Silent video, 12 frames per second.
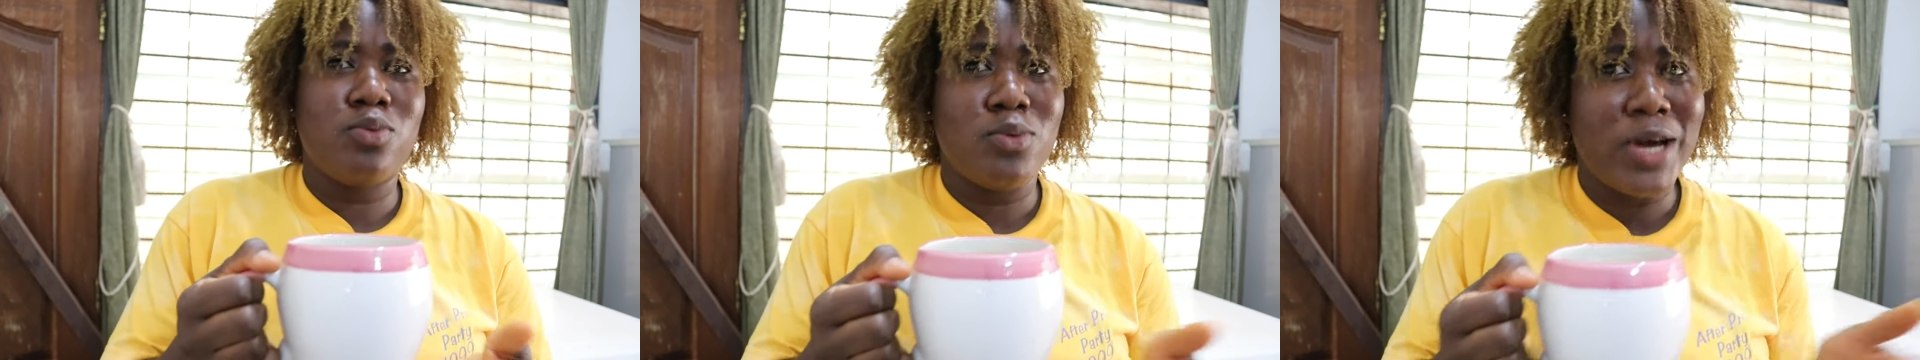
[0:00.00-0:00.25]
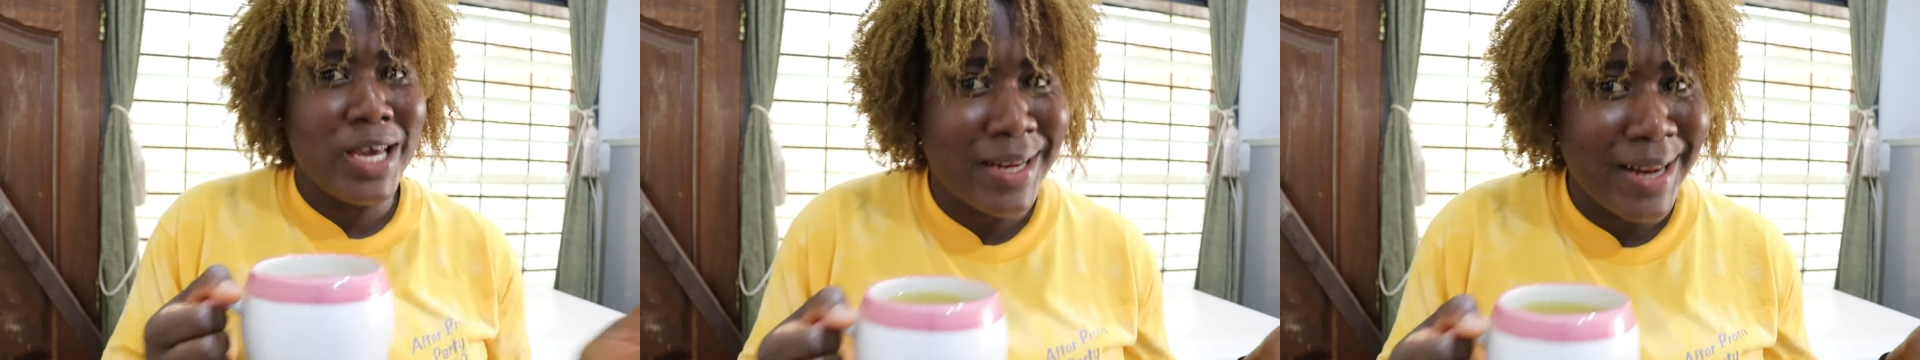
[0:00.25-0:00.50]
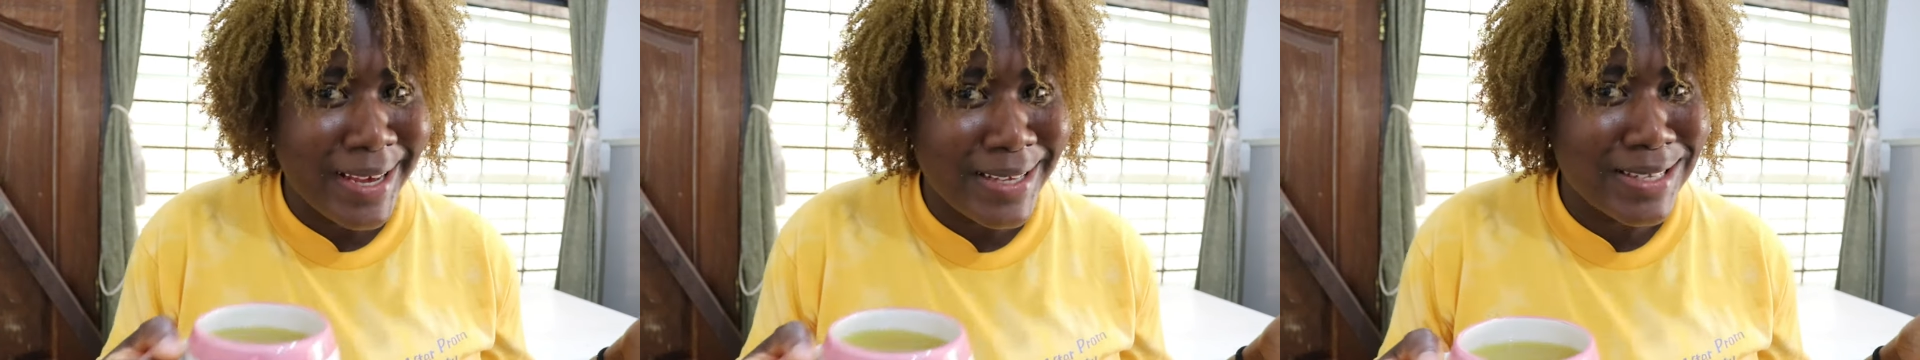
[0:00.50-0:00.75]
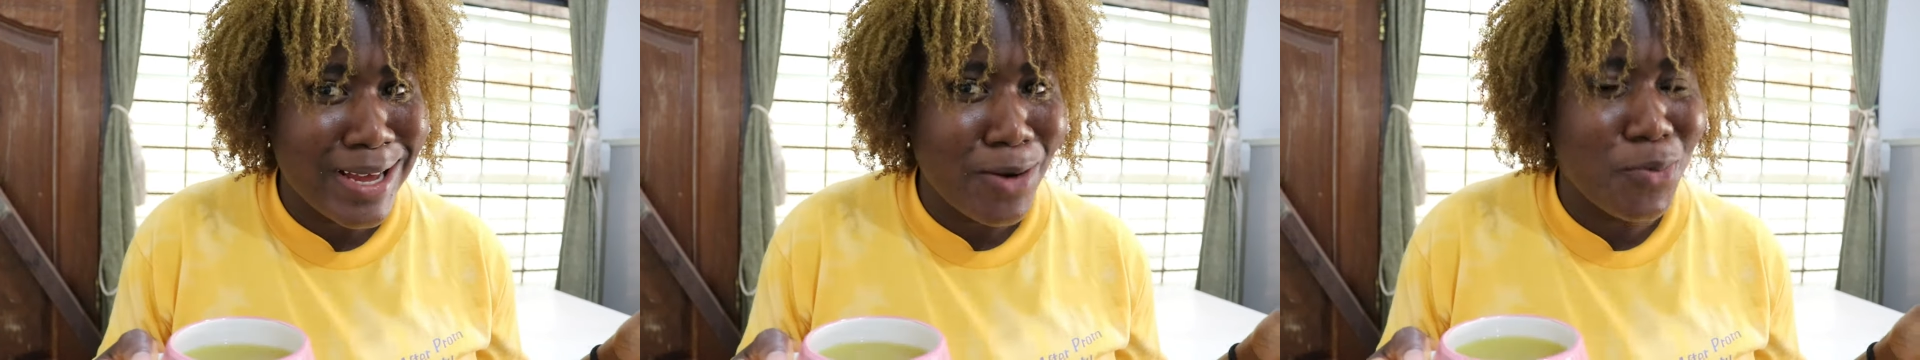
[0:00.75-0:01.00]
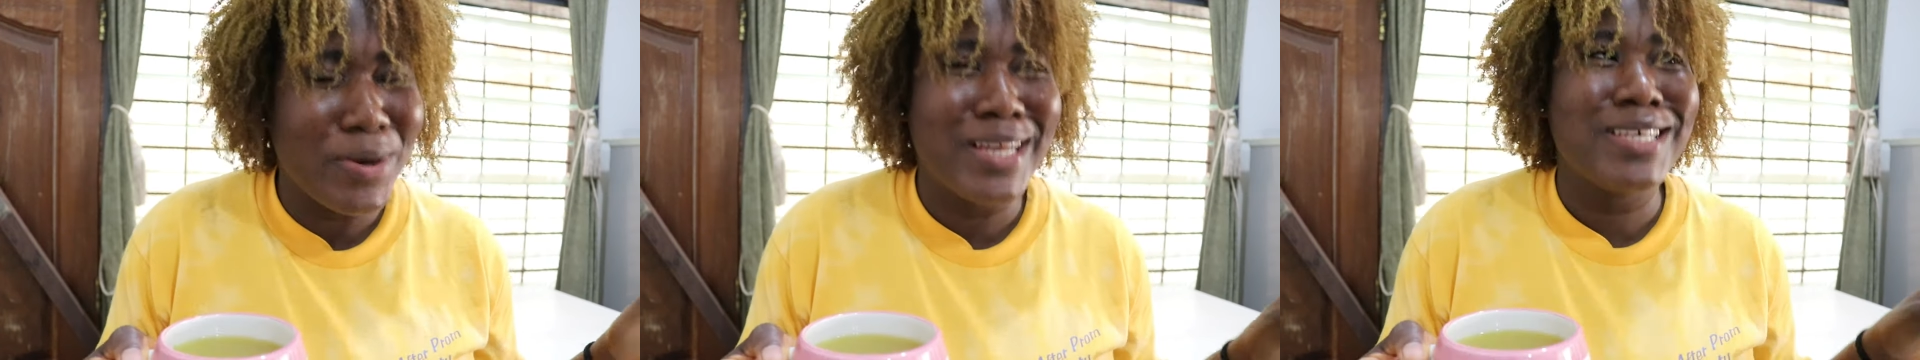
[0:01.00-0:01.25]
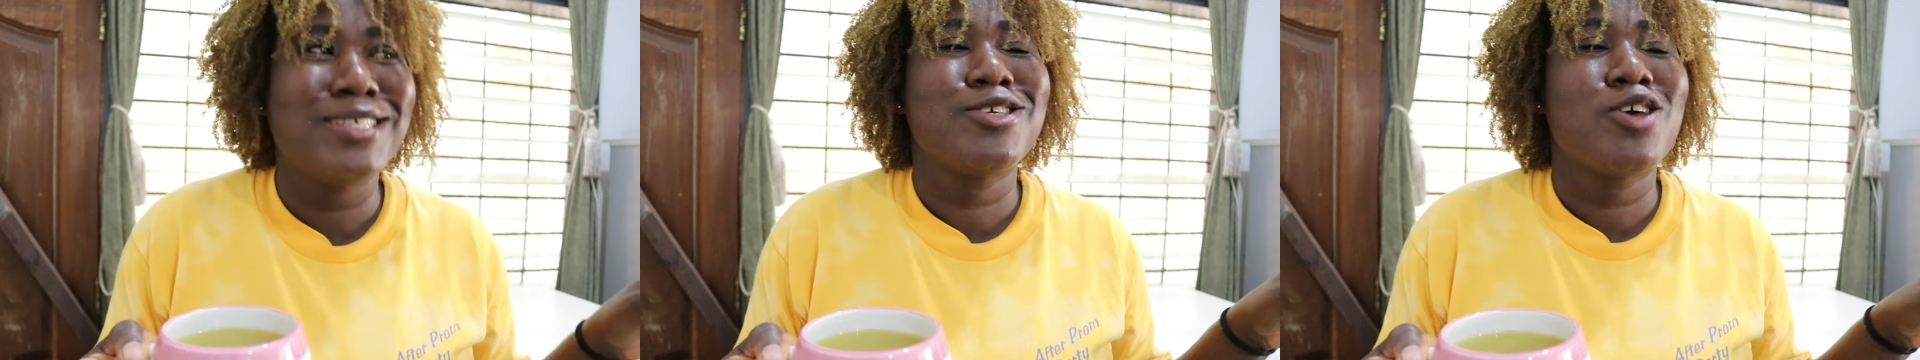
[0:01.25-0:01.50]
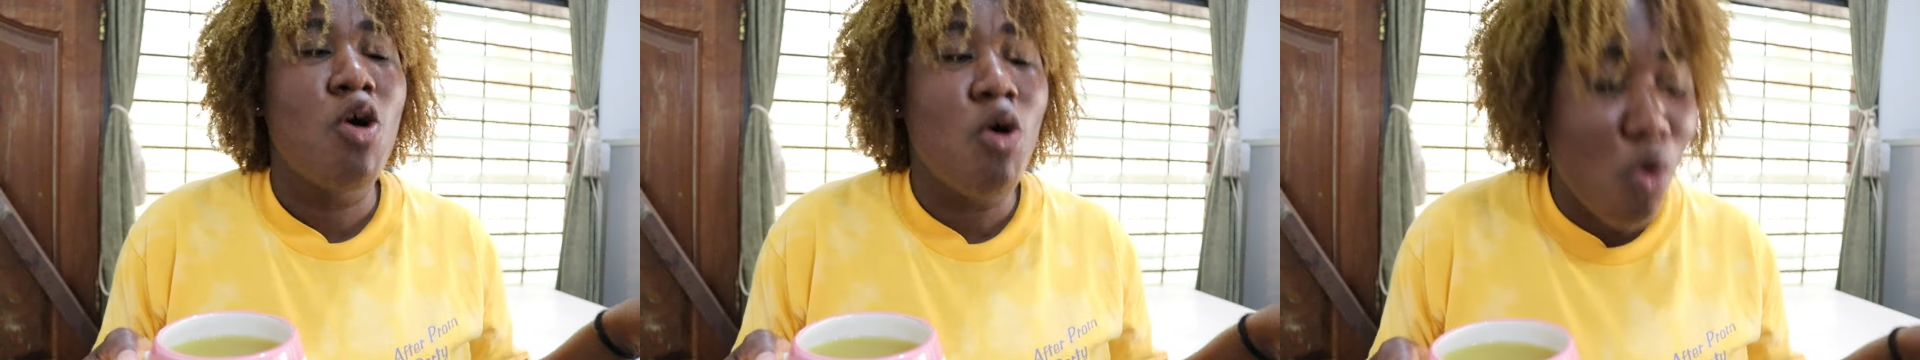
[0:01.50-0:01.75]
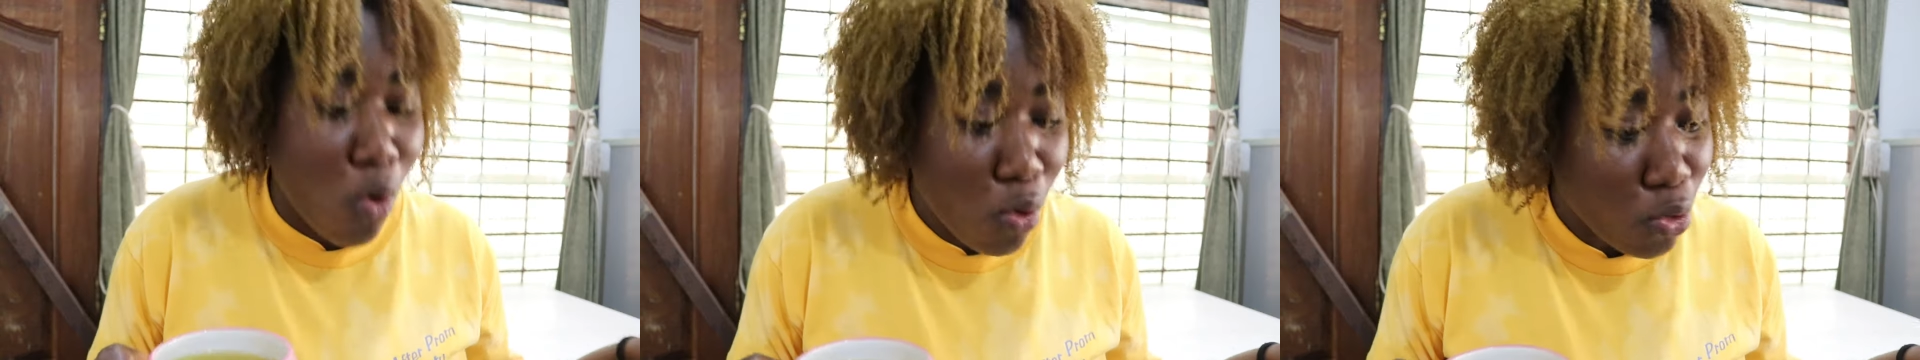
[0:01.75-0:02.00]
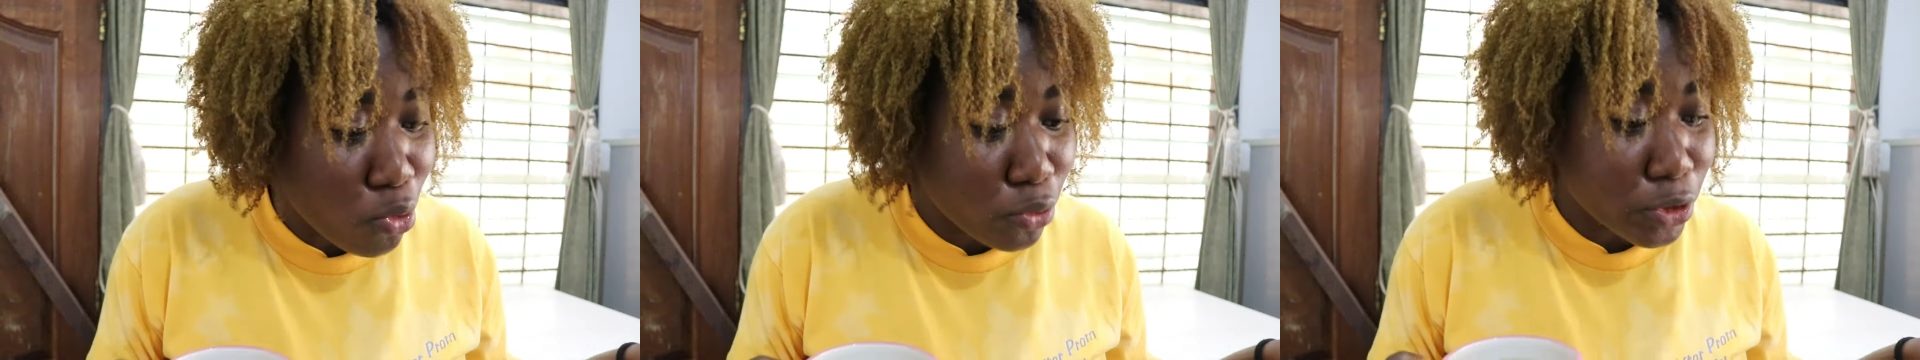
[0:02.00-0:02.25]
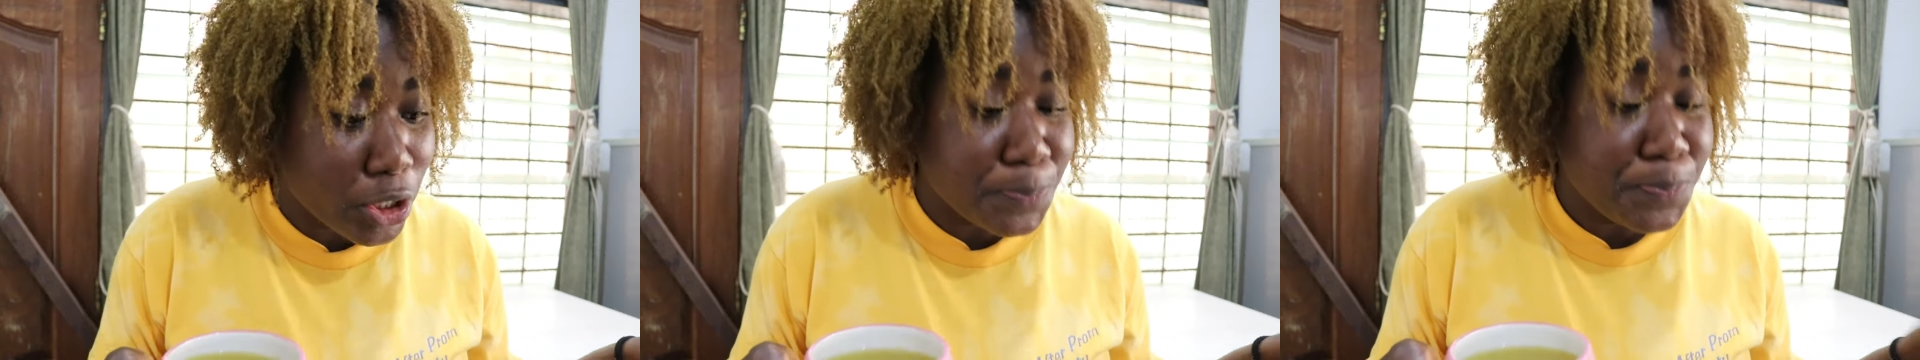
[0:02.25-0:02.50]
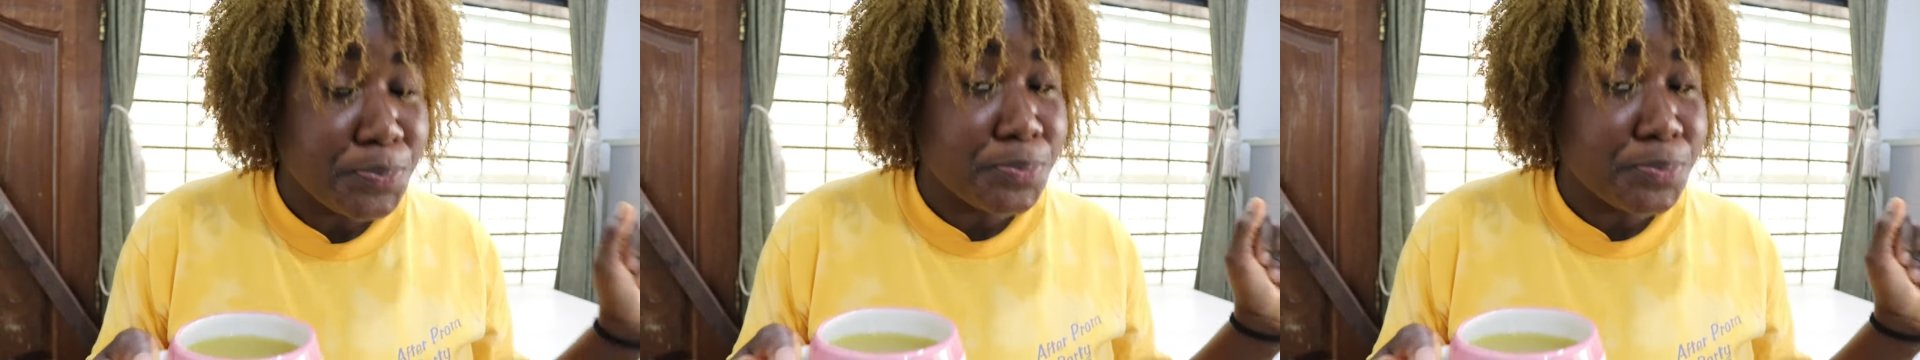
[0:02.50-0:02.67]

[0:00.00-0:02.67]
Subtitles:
way nicer when it's cold.